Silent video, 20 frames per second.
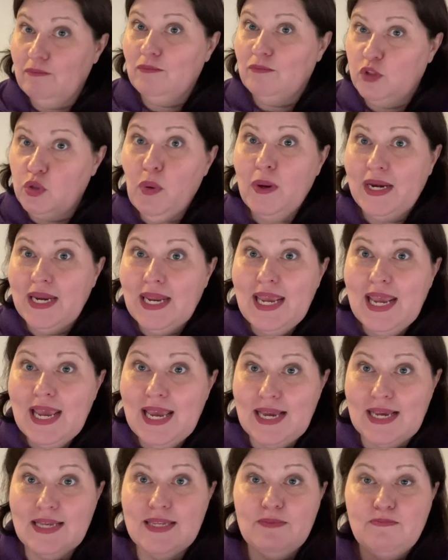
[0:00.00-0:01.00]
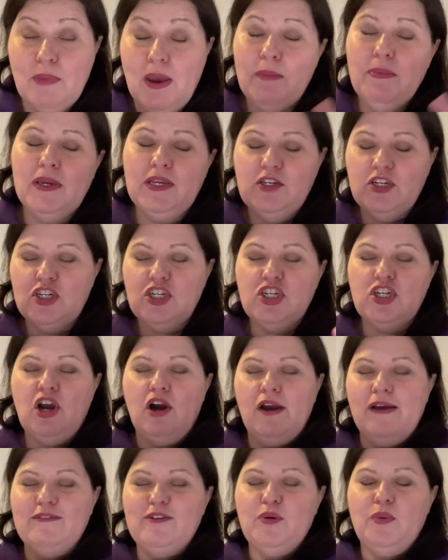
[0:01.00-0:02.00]
20 years, maybe just
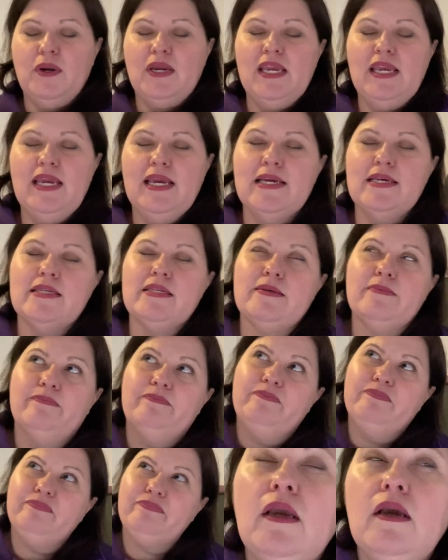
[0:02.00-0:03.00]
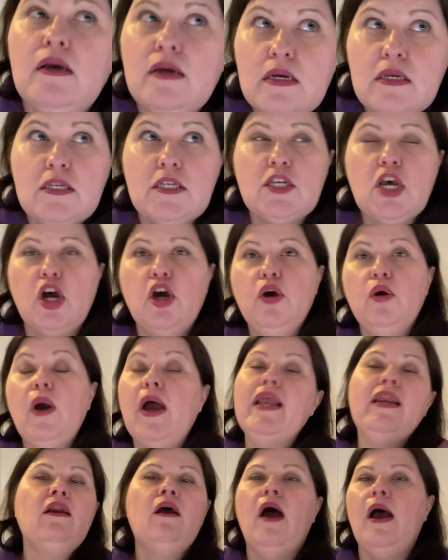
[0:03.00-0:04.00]
shy of 20 years. So
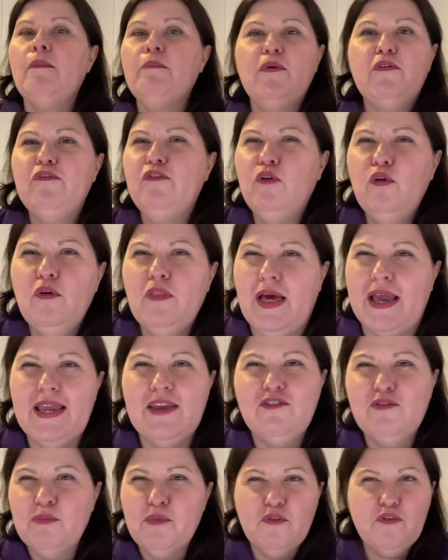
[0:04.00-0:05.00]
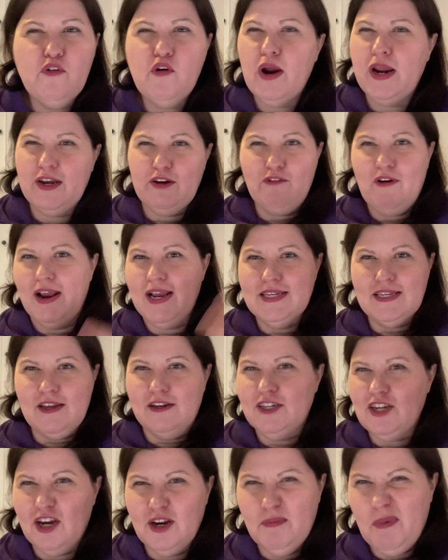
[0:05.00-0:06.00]
and and before that, even before I had greys, I
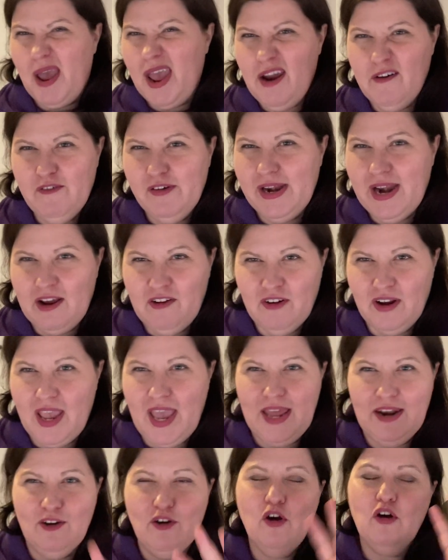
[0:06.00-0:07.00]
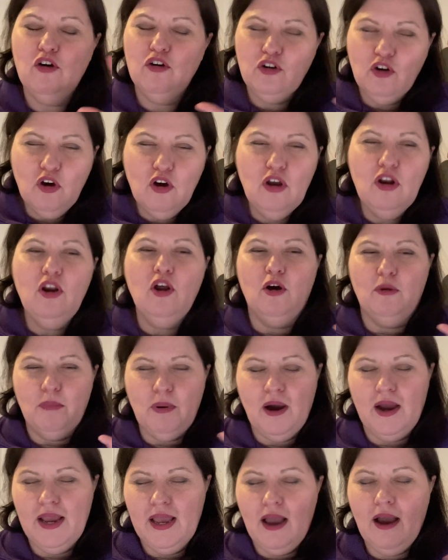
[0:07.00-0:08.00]
dyed my hair every now and again. Not not a lot,
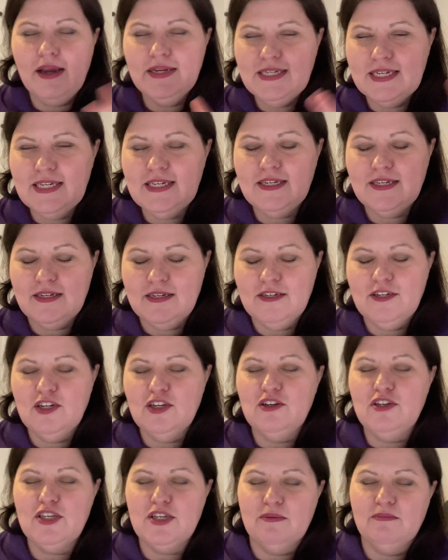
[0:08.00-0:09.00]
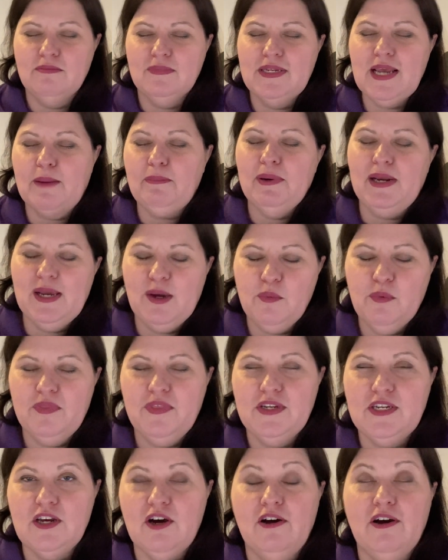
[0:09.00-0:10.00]
but I, I did do some dabbling with
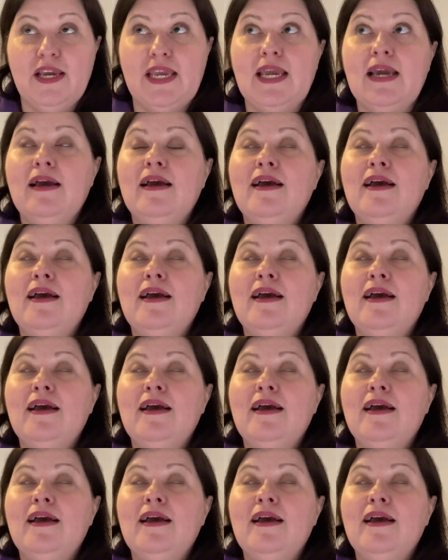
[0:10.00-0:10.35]
the dye.